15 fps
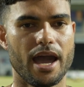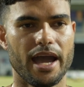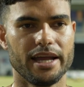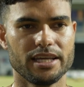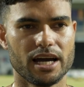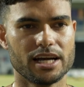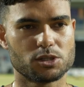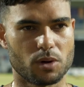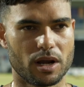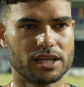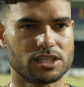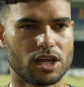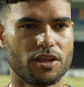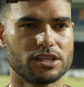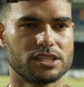as well
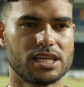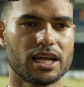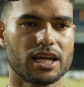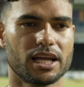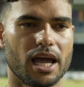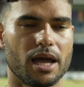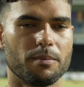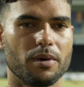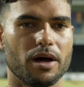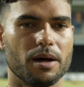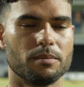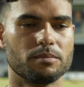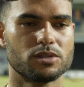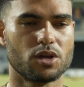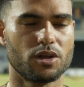as now the second game.
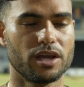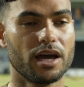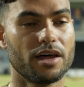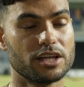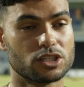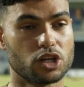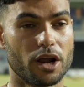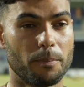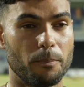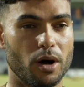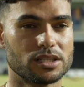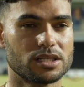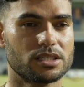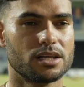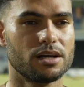There's a lot of
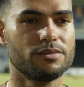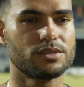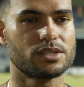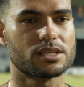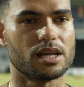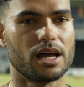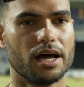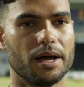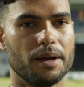positives,